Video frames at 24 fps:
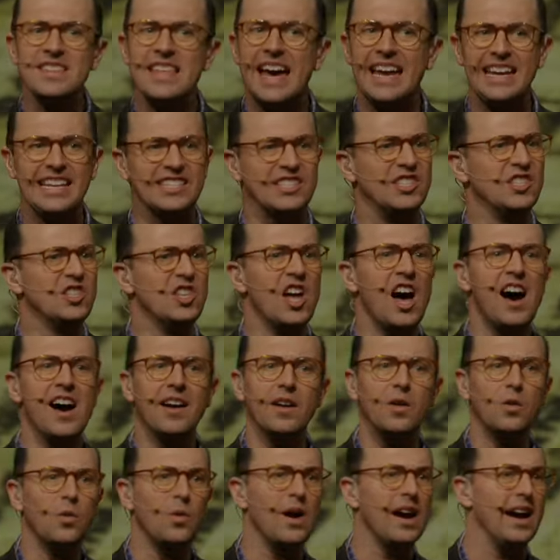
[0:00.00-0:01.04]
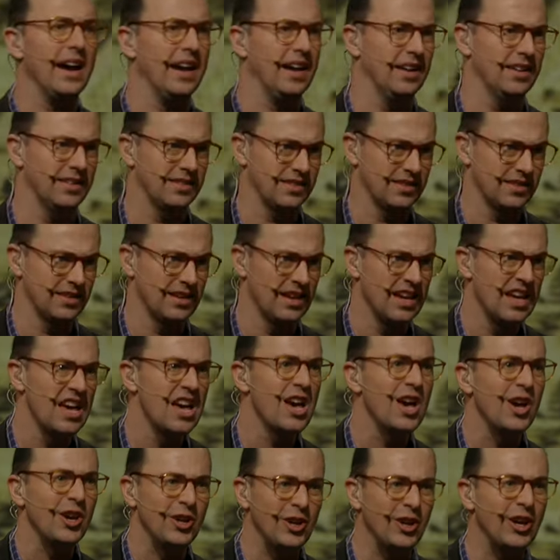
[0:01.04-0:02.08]
that is not right.
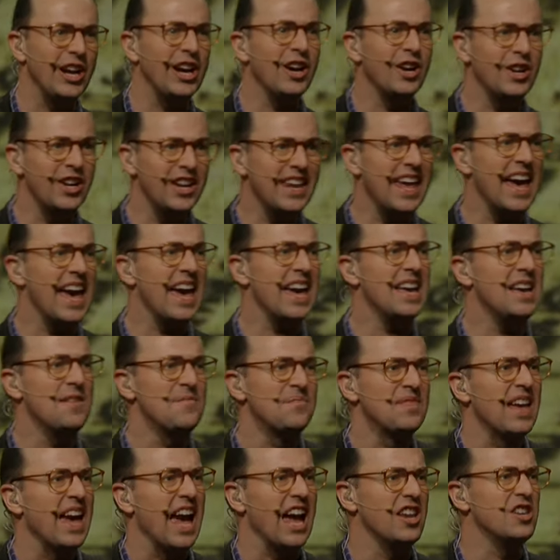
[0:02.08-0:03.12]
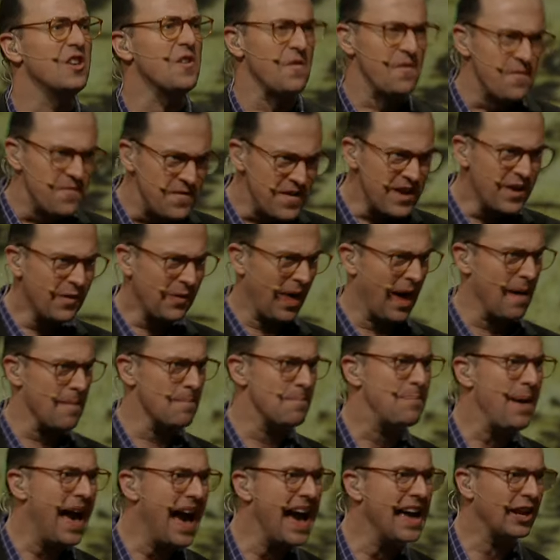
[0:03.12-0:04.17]
You're here today and you feel that
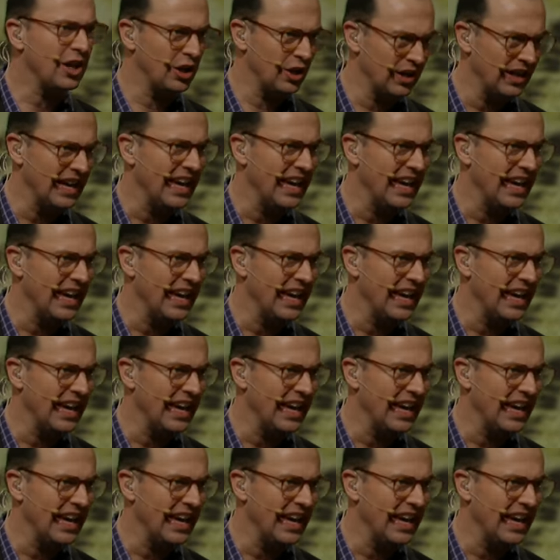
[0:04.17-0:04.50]
battle